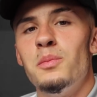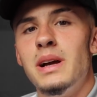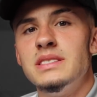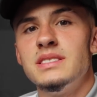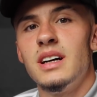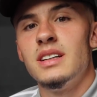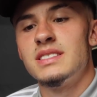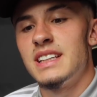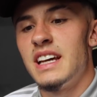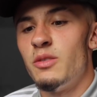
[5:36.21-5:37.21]
Menza
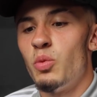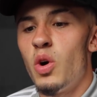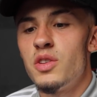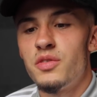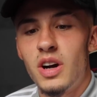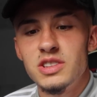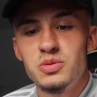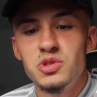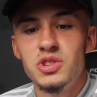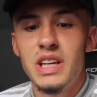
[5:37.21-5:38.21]
said, "What advice
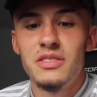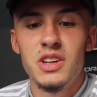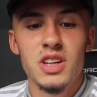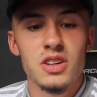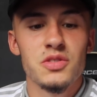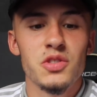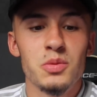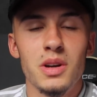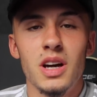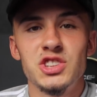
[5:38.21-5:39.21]
would you give a young
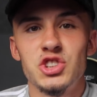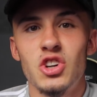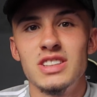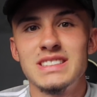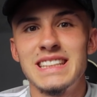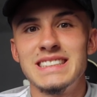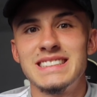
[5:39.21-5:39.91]
footballer trying to get